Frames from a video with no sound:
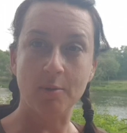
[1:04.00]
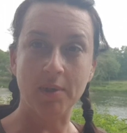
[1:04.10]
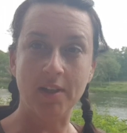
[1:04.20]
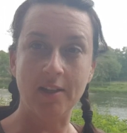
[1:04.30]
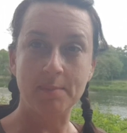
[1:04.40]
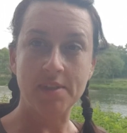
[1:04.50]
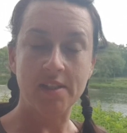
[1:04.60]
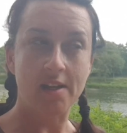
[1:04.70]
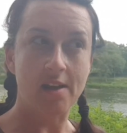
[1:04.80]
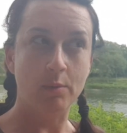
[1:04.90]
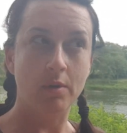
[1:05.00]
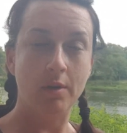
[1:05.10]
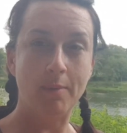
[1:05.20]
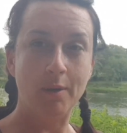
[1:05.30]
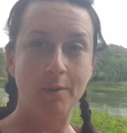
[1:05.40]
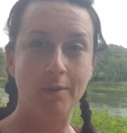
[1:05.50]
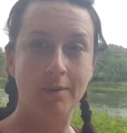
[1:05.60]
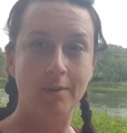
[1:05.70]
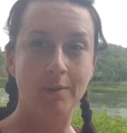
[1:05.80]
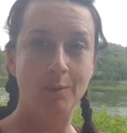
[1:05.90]
a couple of clips in now about
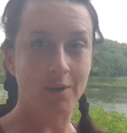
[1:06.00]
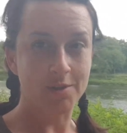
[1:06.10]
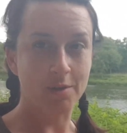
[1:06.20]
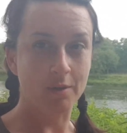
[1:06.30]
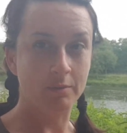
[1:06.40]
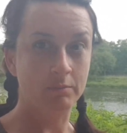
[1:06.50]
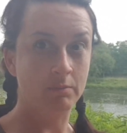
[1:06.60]
what I saw.